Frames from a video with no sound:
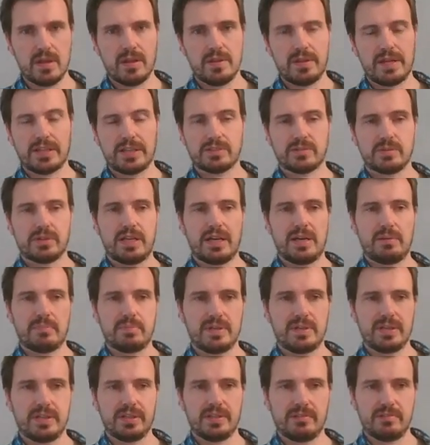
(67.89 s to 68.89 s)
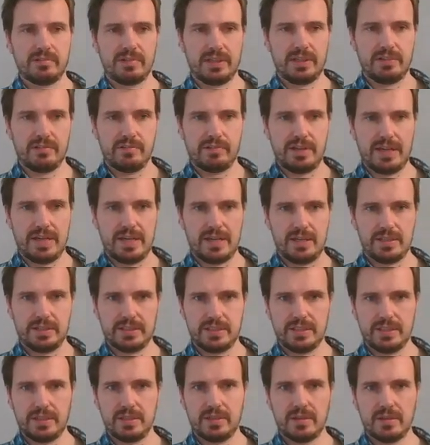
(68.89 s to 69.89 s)
That's what's happening in
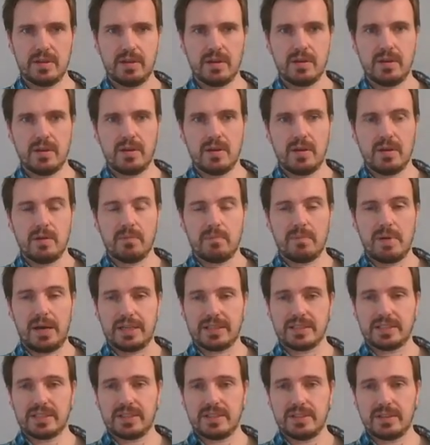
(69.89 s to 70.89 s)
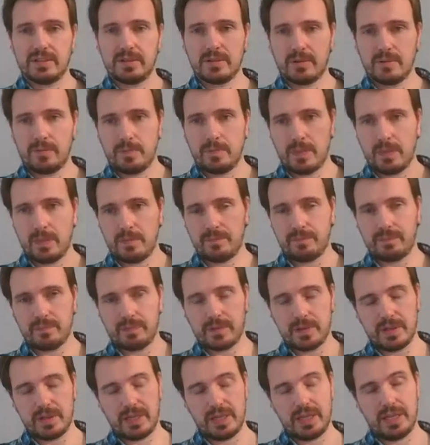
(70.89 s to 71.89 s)
reality. But
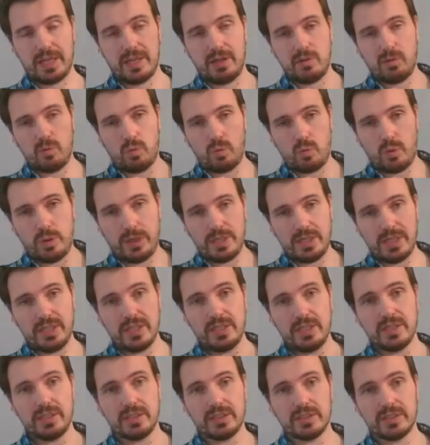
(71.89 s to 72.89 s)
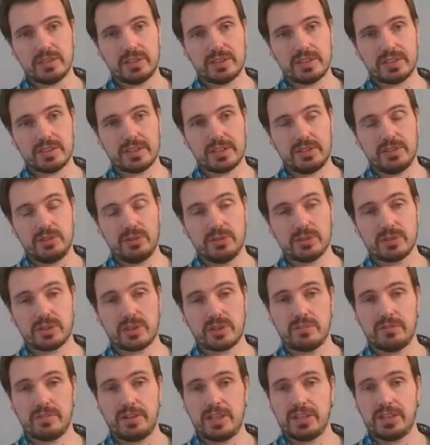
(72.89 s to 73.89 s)
we use
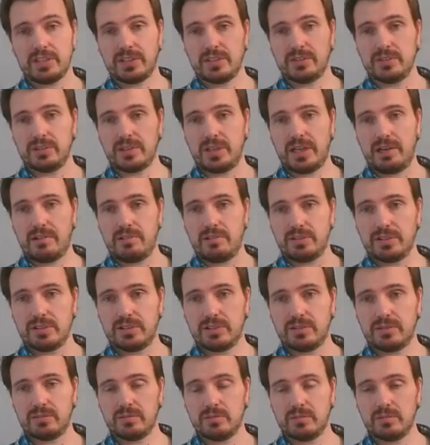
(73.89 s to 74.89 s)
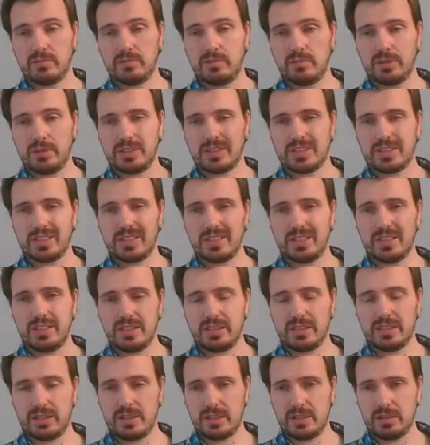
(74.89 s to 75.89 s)
conventional current, which
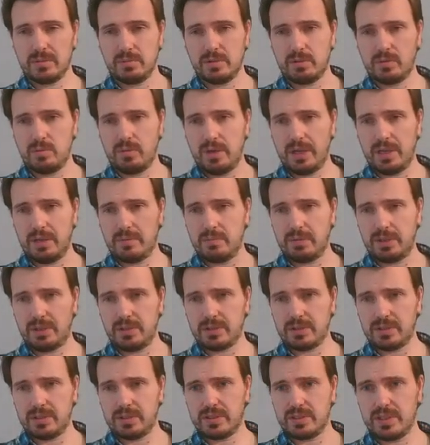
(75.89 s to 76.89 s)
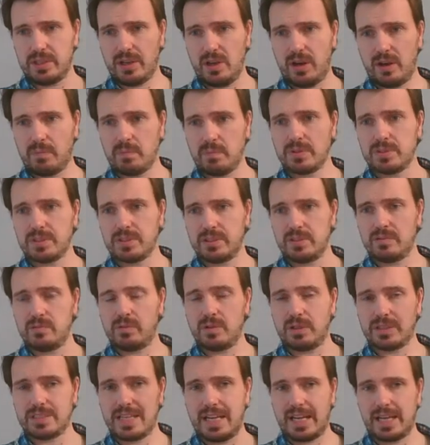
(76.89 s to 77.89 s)
is a little bit weird because it's the opposite of
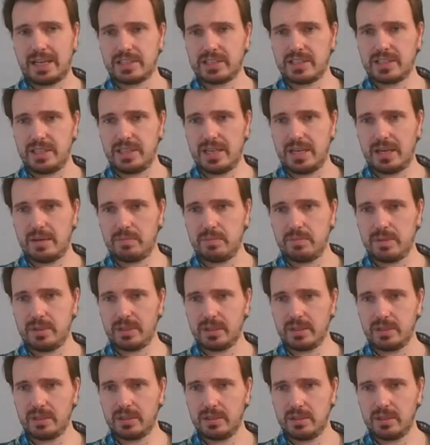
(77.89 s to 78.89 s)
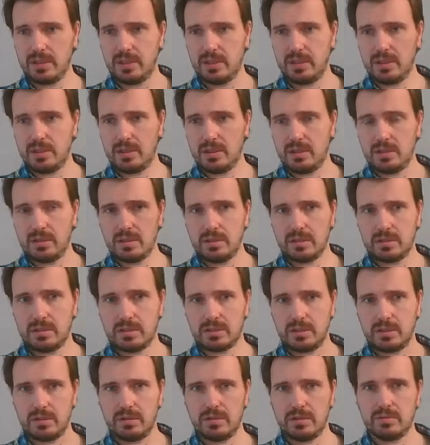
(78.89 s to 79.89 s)
what's actually happening.
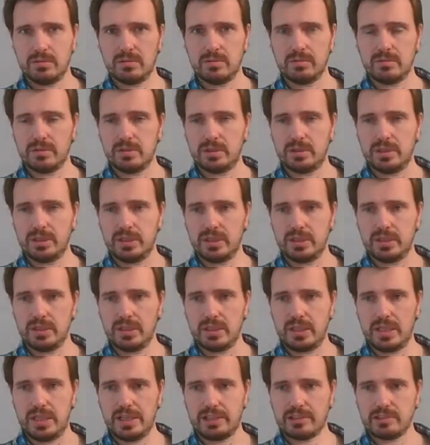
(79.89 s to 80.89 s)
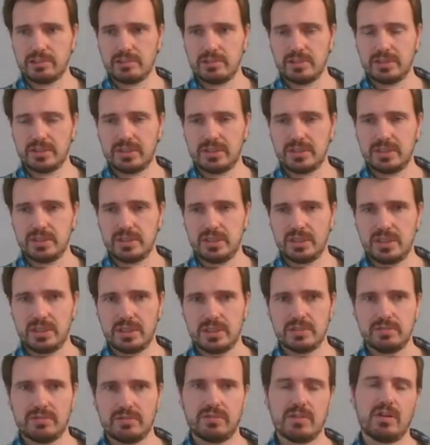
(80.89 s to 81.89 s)
So the electricity
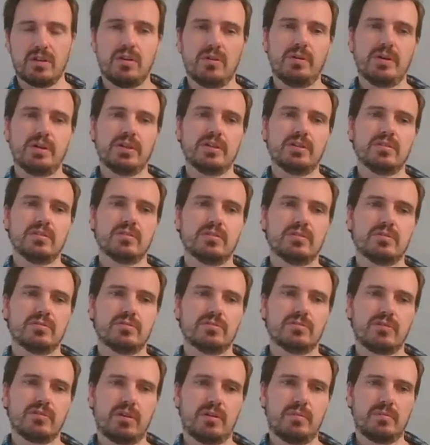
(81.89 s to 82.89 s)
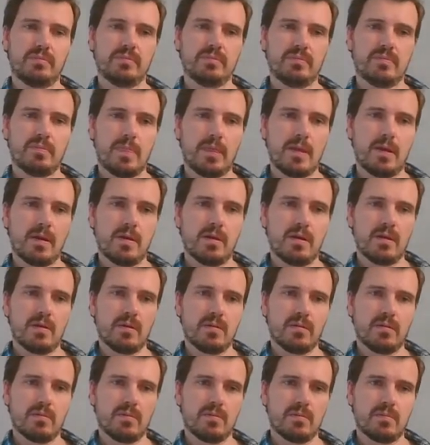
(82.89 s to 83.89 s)
is flowing from,
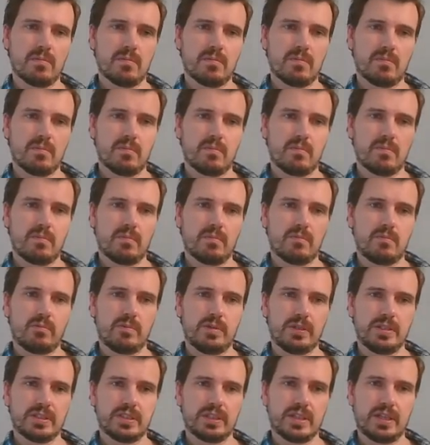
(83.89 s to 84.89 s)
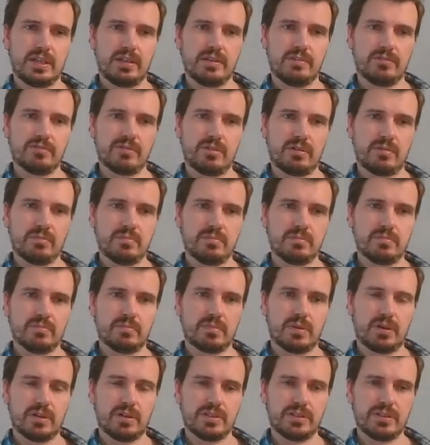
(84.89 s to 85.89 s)
we say, from
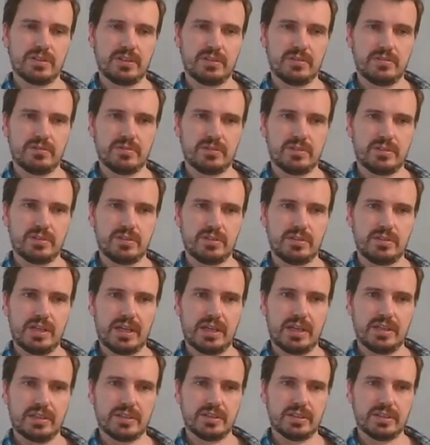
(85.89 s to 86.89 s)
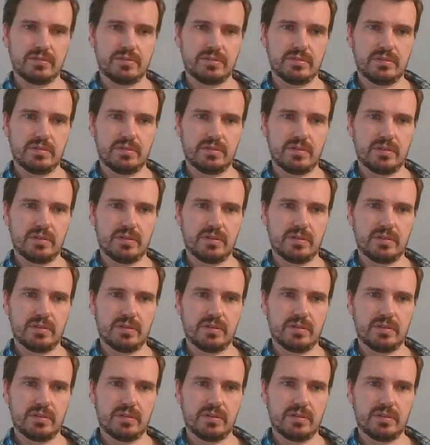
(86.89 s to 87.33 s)
positive to negative.